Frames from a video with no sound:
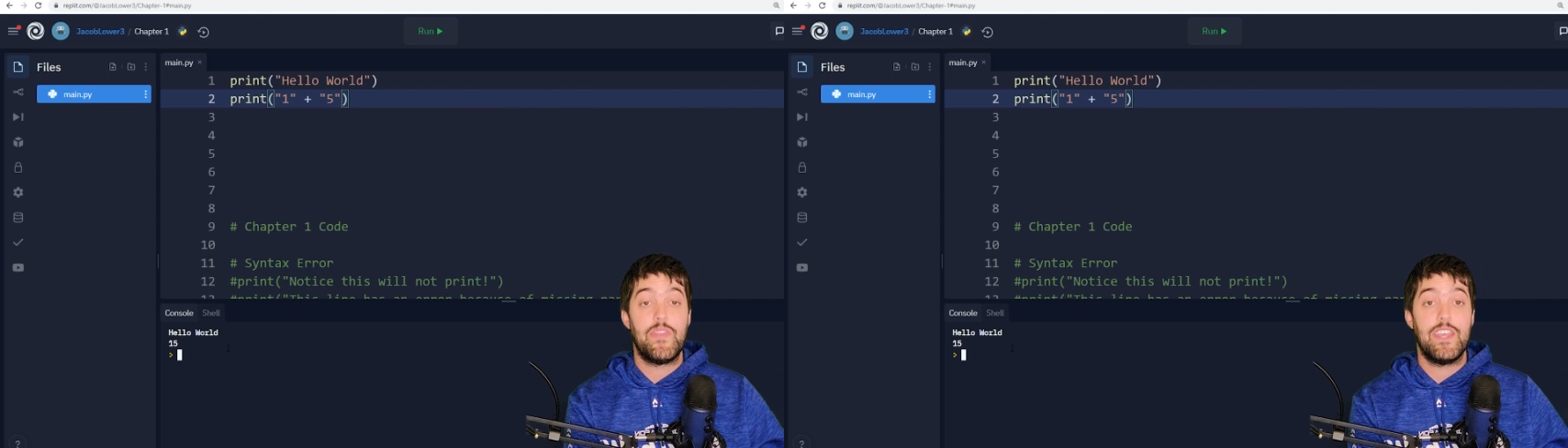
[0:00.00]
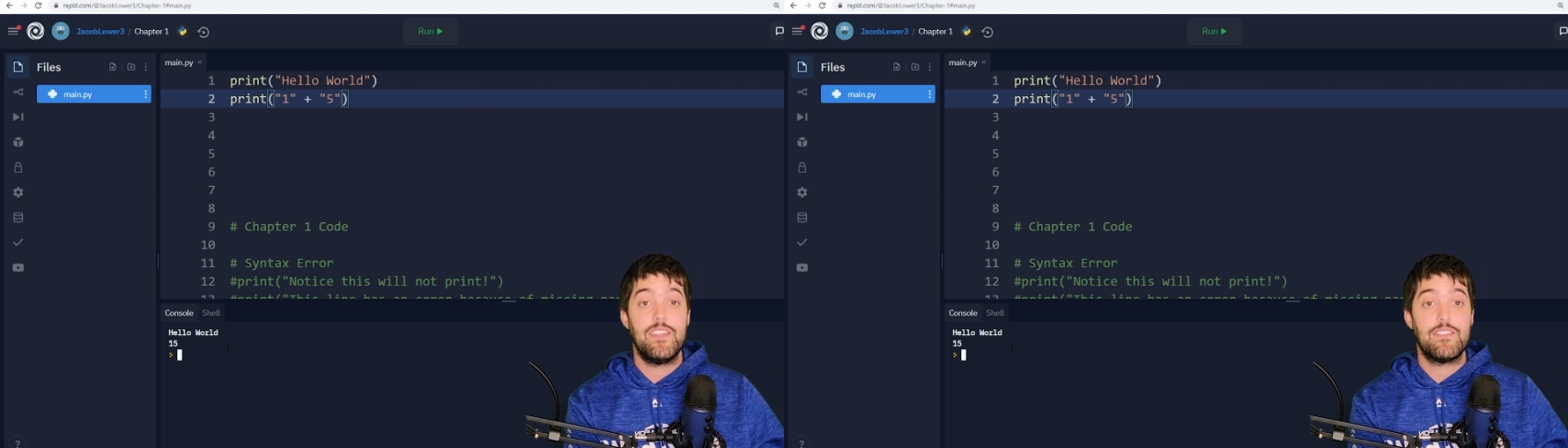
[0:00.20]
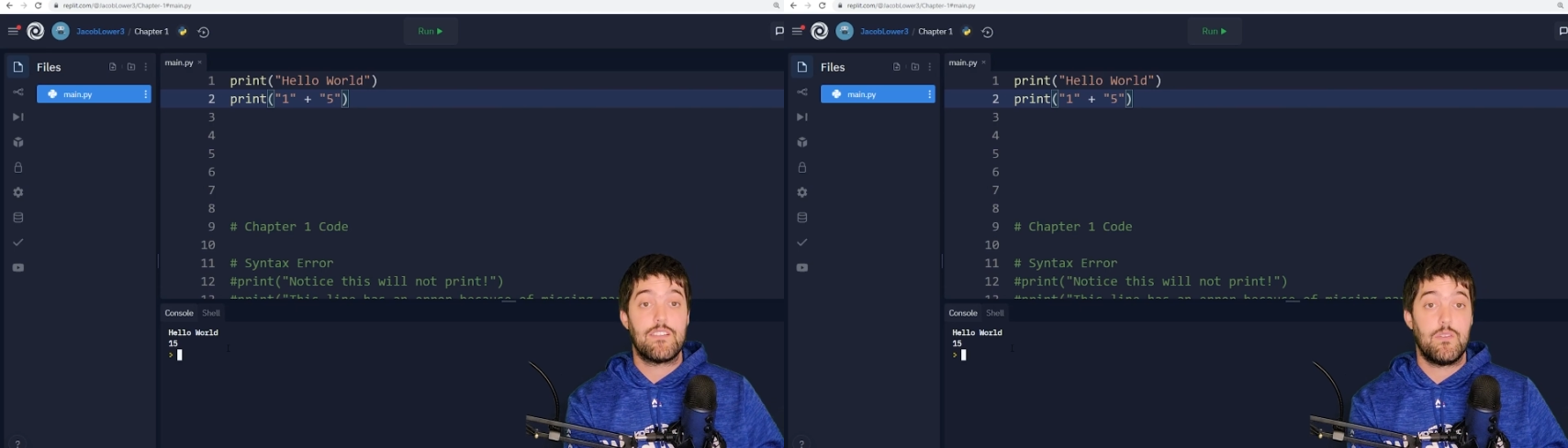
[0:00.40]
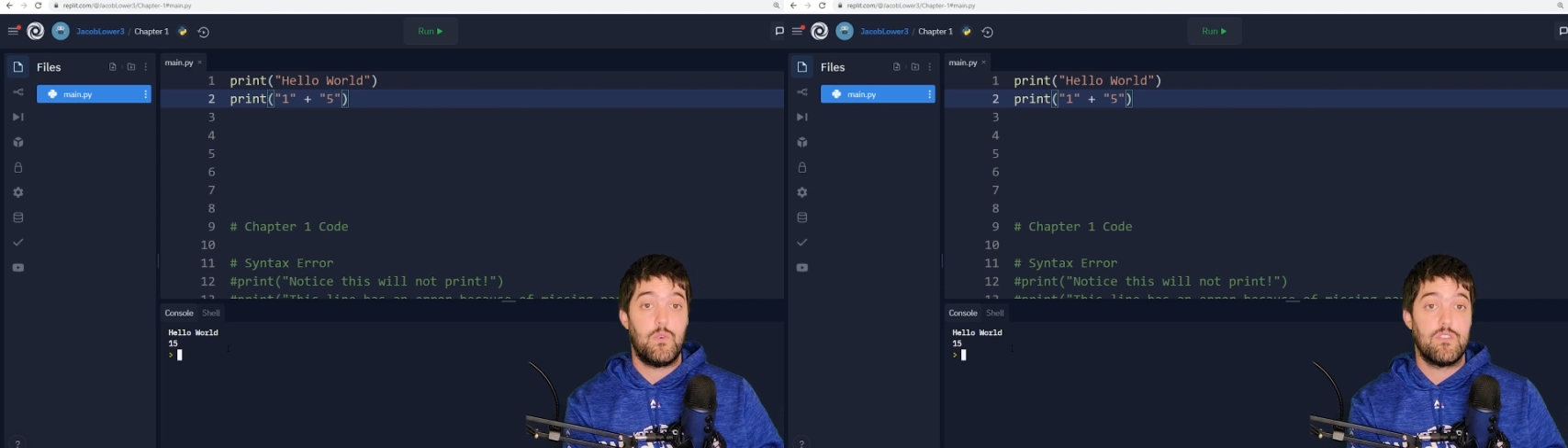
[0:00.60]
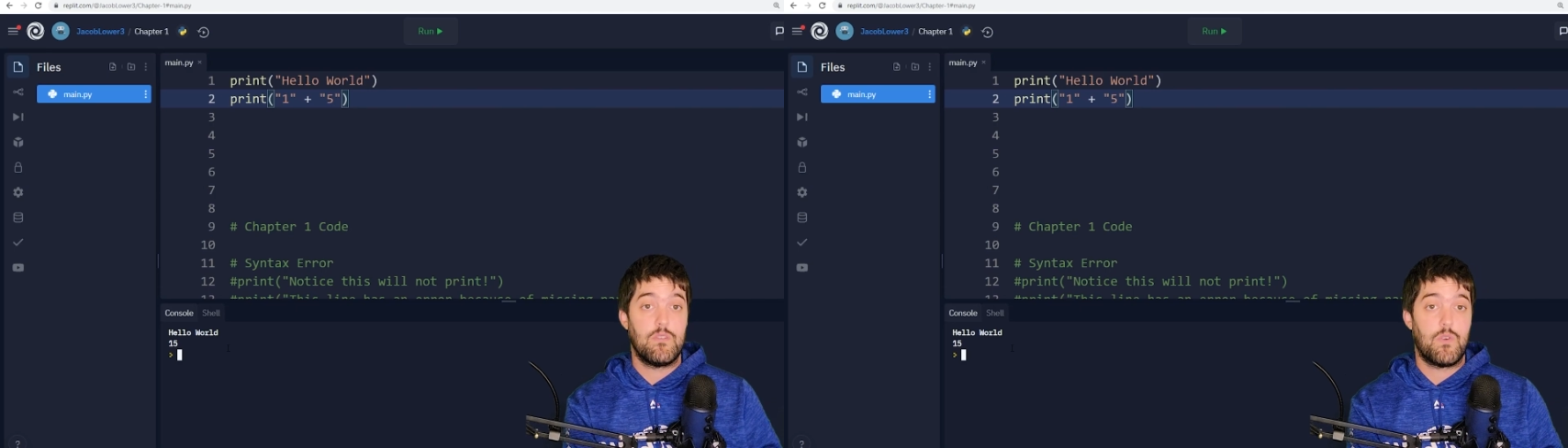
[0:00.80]
and these are the
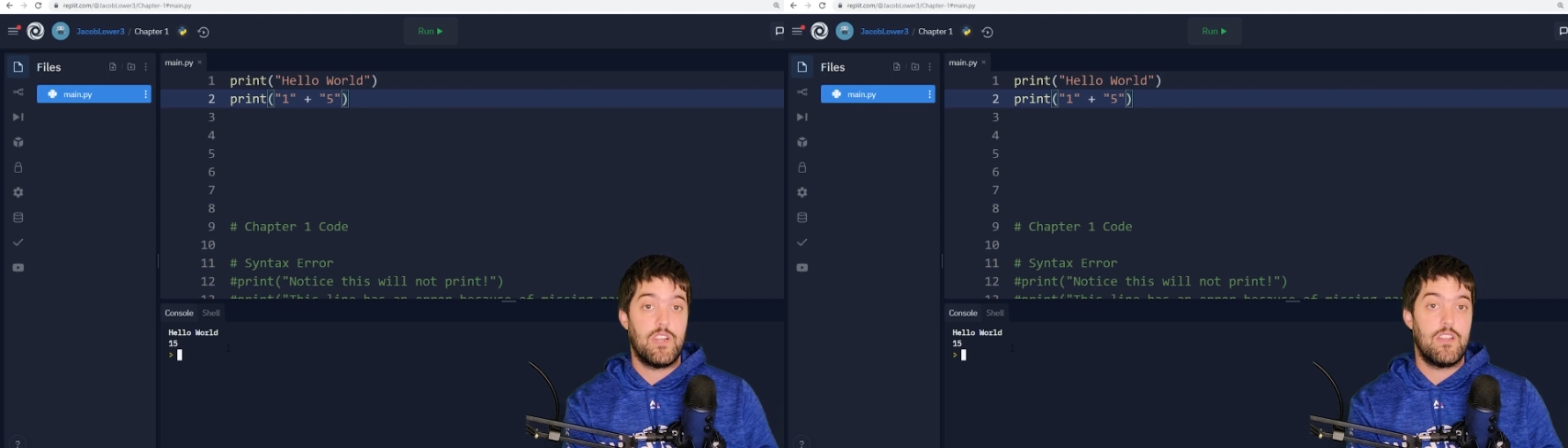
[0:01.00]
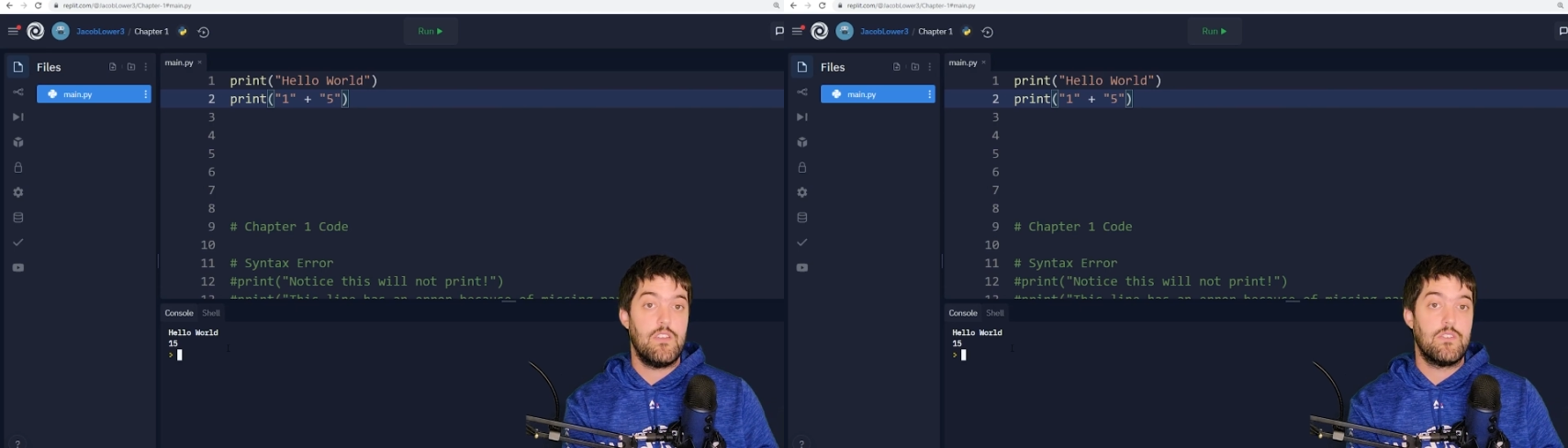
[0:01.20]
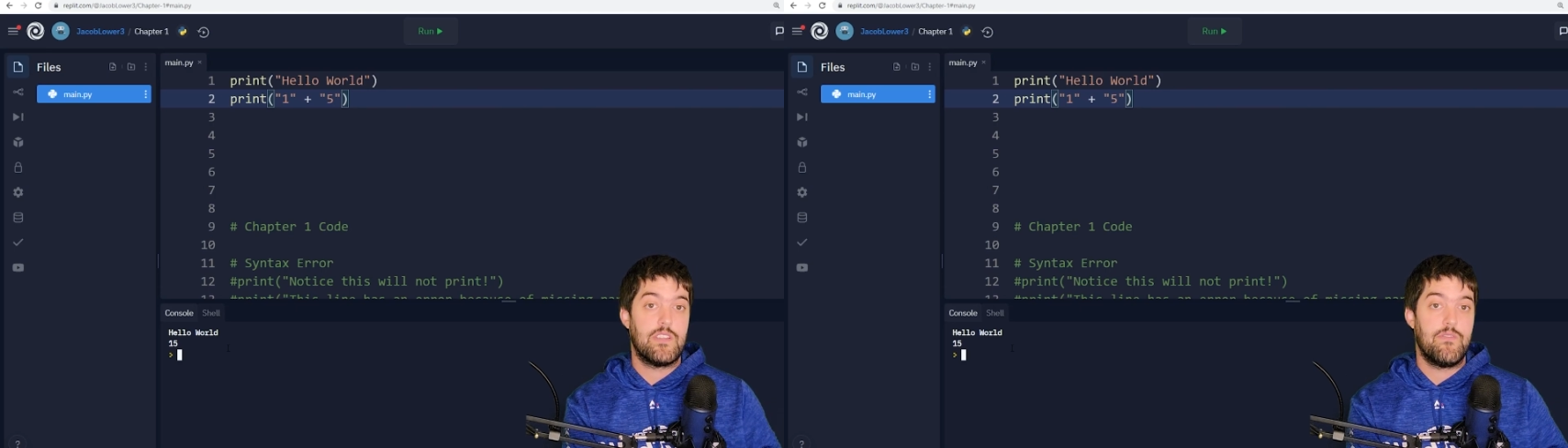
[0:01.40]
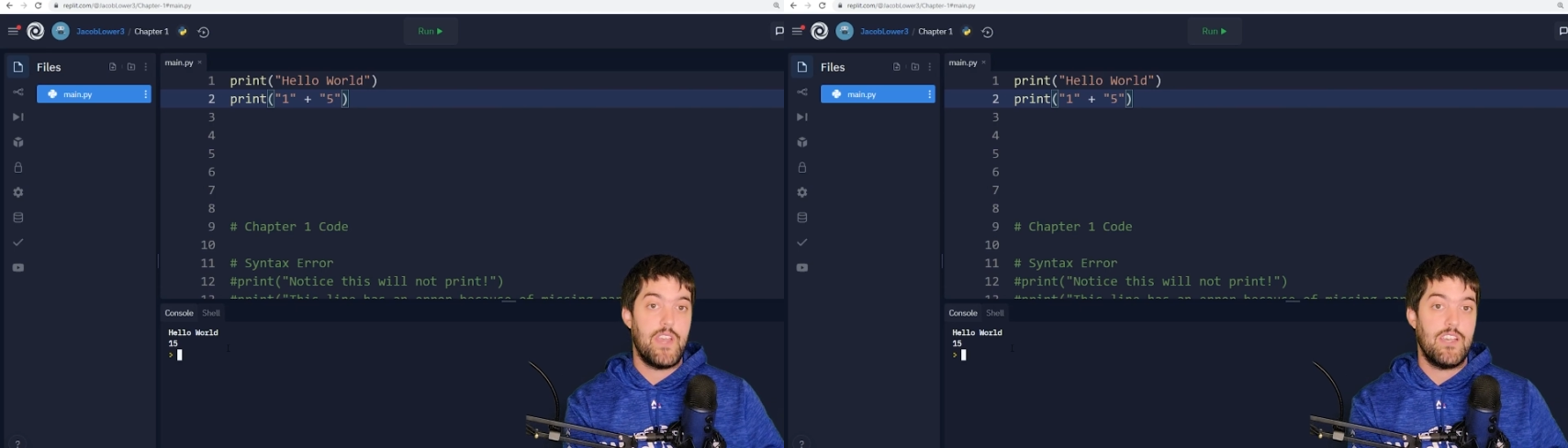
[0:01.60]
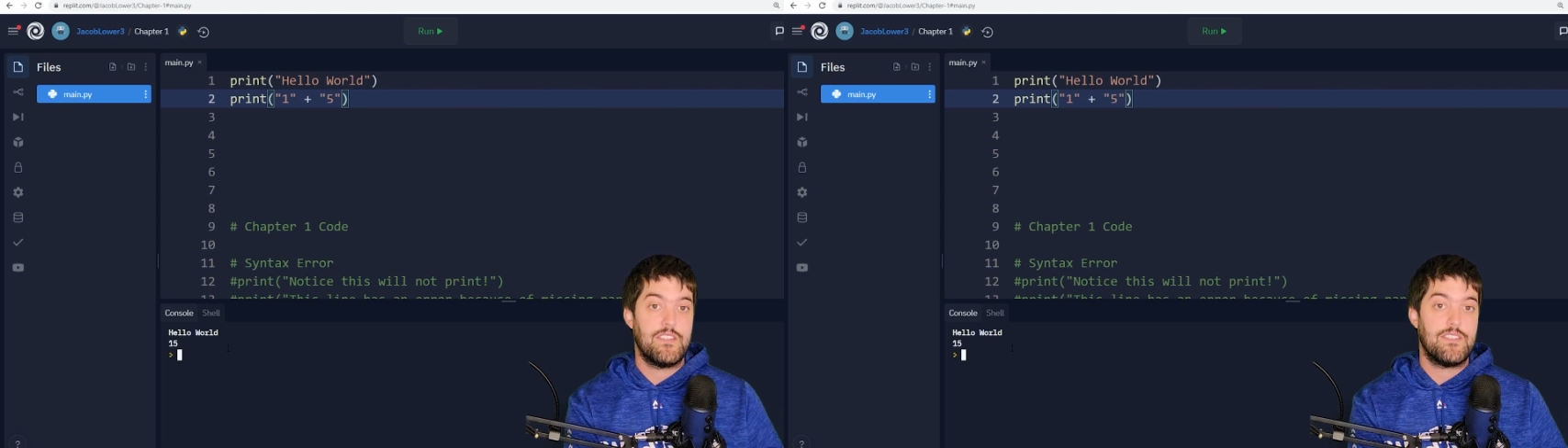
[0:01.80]
ones that we're going to use
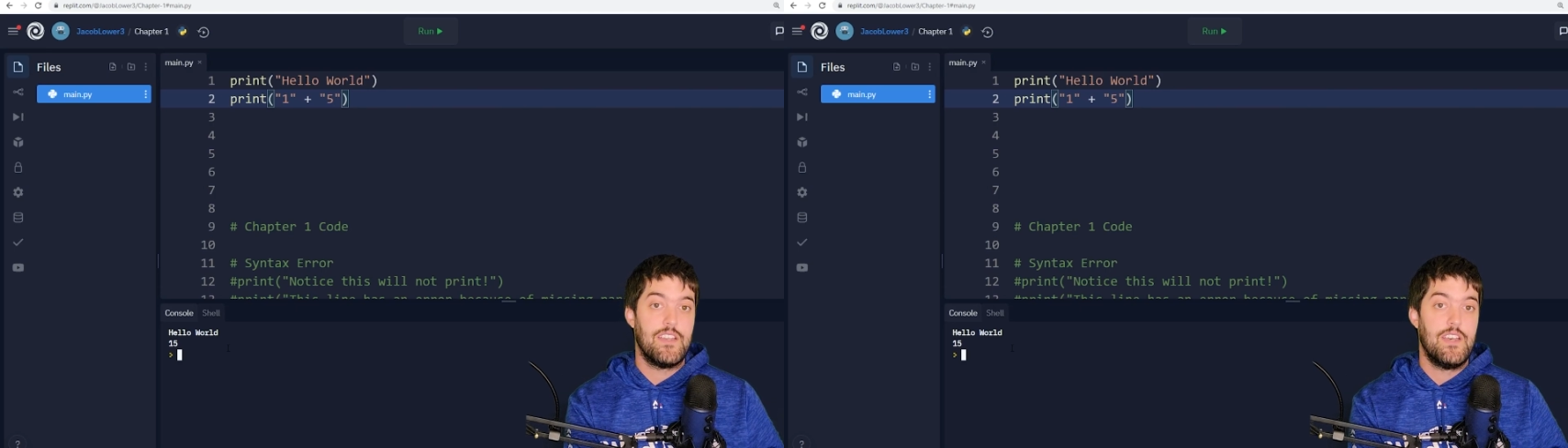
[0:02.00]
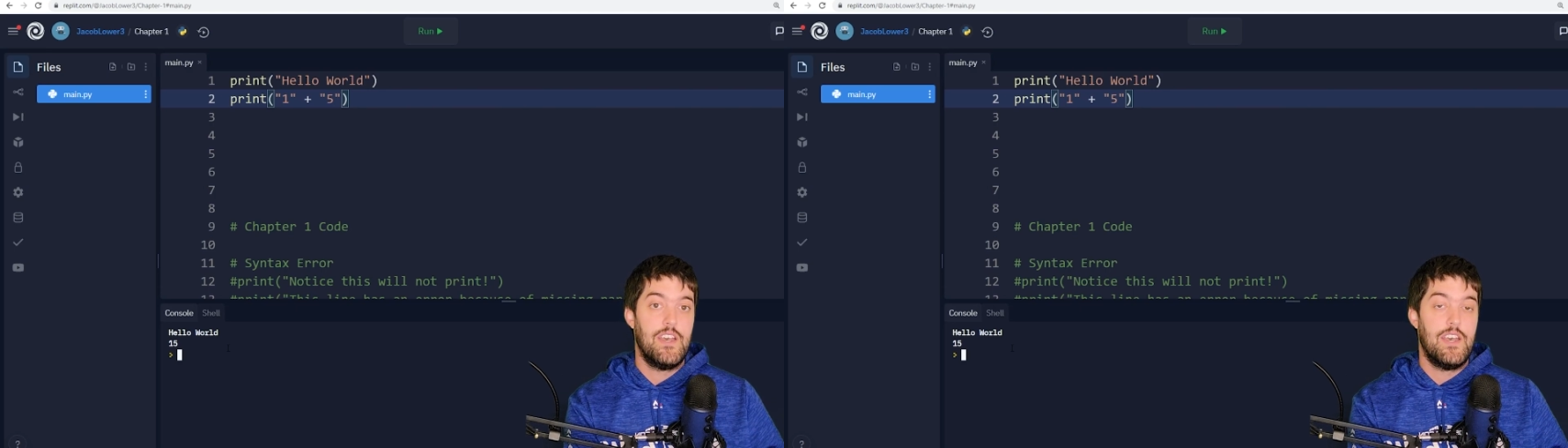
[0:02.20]
advanced